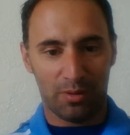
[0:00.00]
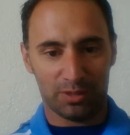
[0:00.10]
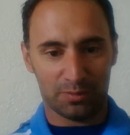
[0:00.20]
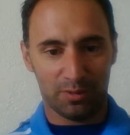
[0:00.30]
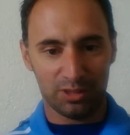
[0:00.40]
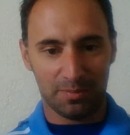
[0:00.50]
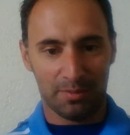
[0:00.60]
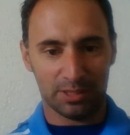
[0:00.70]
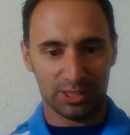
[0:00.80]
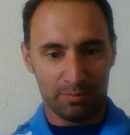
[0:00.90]
we're supposed to be,
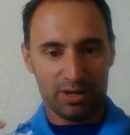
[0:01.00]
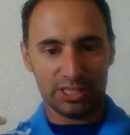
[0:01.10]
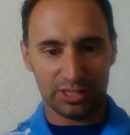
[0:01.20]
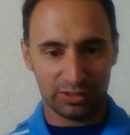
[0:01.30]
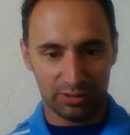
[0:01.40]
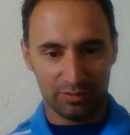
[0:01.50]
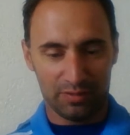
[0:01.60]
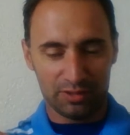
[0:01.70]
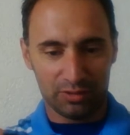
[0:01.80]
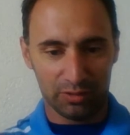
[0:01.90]
which is depression of
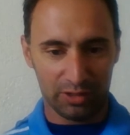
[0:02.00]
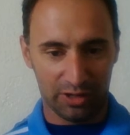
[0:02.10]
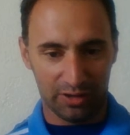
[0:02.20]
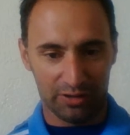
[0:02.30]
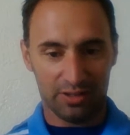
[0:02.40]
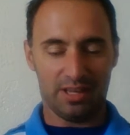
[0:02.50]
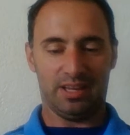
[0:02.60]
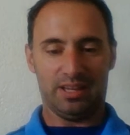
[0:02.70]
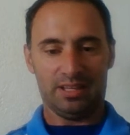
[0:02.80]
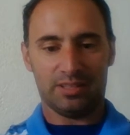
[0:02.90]
the shoulder girdle,
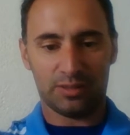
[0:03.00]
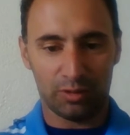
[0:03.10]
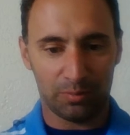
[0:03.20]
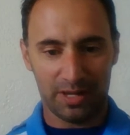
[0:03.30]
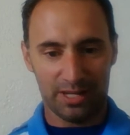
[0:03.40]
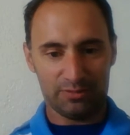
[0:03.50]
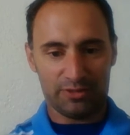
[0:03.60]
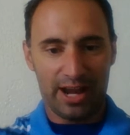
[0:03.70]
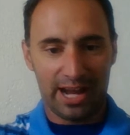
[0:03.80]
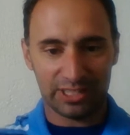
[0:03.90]
shoulder blades,
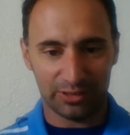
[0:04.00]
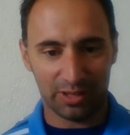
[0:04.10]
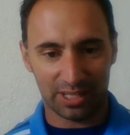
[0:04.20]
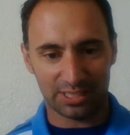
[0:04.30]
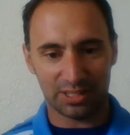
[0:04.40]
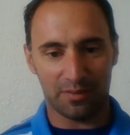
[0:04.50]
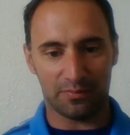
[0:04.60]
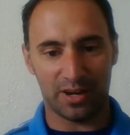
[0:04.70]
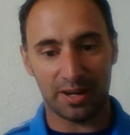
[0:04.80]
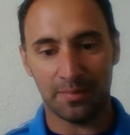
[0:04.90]
retraction, all that
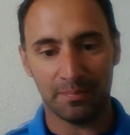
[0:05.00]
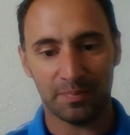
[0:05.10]
stuff, right?